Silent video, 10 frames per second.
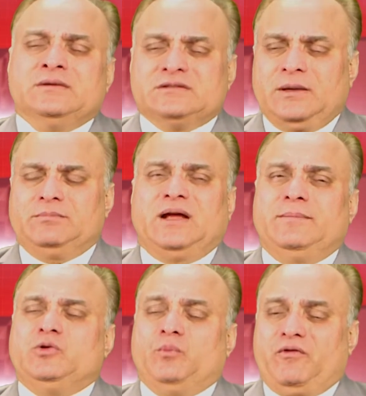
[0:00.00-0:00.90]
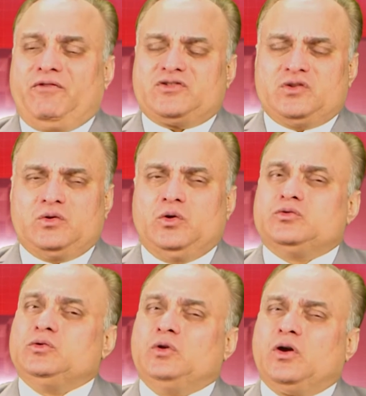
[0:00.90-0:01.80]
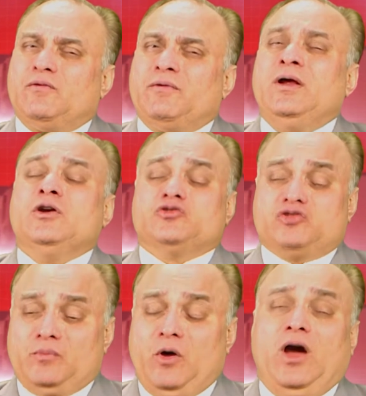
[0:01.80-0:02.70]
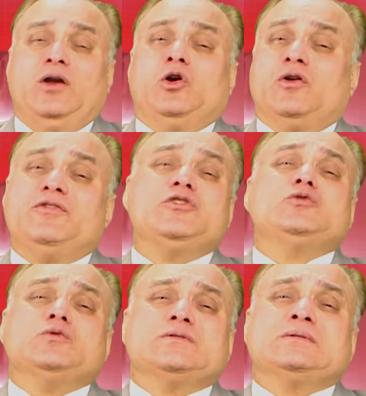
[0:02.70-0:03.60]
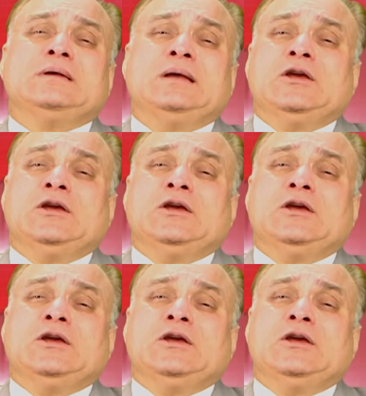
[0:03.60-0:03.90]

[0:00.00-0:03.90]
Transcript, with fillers: Sometimes your profession go through a lot of trauma, a lot of issues.